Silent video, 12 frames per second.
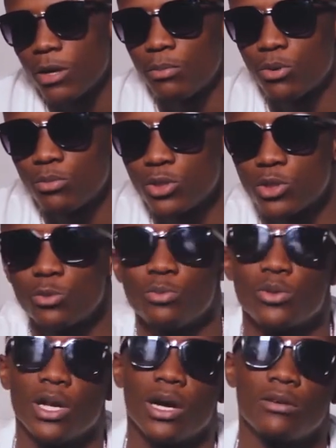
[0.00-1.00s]
I promise to
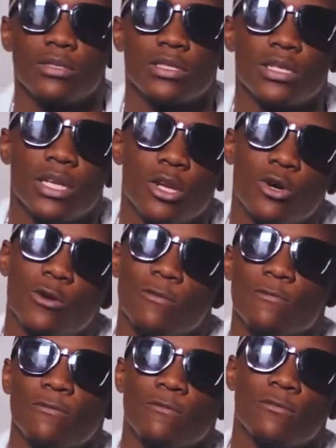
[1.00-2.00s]
put out a lot
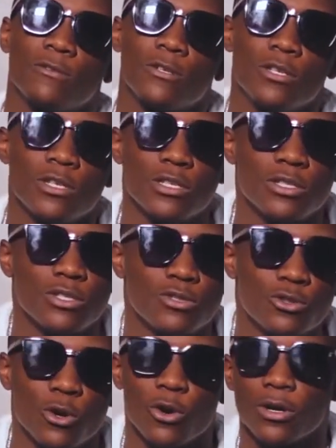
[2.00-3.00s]
of
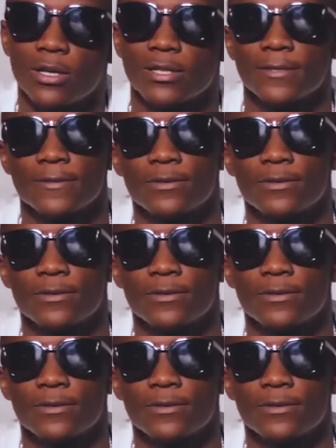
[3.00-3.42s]
strong